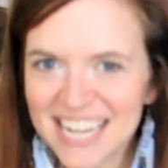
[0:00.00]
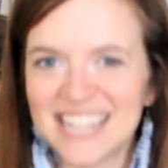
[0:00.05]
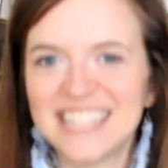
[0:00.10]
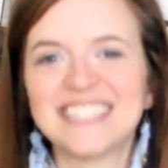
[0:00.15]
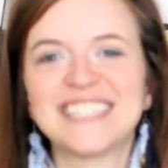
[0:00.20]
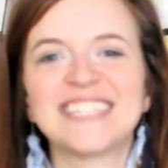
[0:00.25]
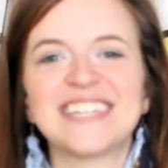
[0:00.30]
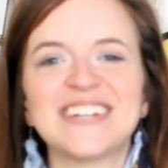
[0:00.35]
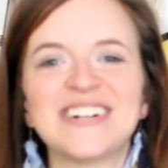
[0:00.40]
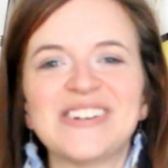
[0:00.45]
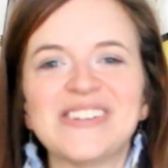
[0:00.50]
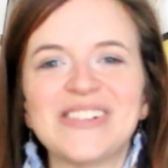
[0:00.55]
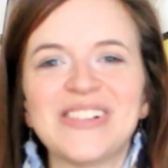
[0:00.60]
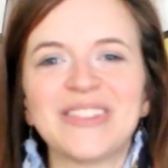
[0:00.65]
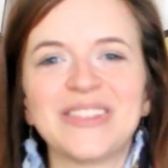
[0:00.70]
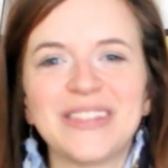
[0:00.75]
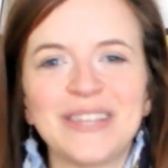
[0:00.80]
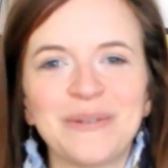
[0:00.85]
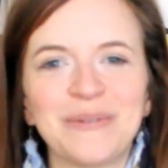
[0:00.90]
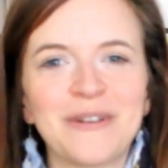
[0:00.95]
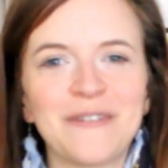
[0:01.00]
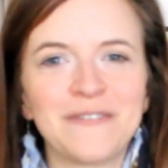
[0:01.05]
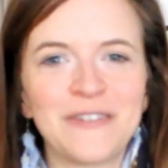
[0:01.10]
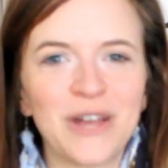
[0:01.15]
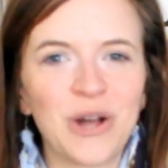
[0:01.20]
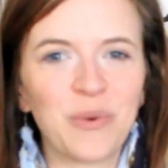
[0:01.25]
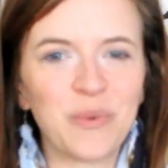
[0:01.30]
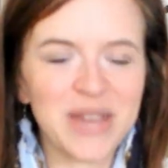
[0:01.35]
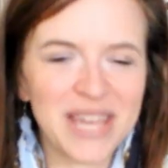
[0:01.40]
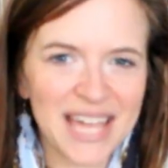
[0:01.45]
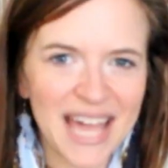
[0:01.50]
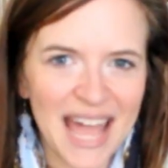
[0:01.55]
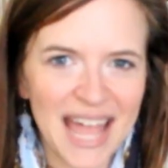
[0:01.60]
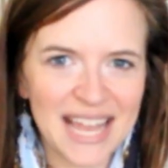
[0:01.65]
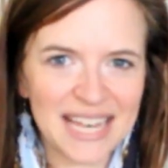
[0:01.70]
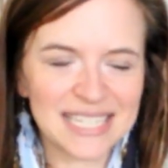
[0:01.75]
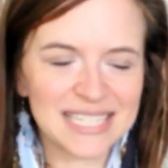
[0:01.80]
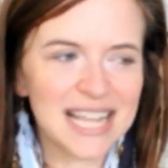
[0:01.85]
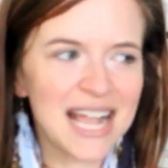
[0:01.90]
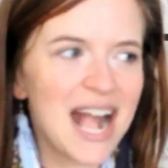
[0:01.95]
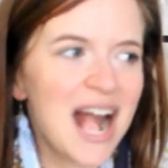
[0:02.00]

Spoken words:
until the reveal weekend,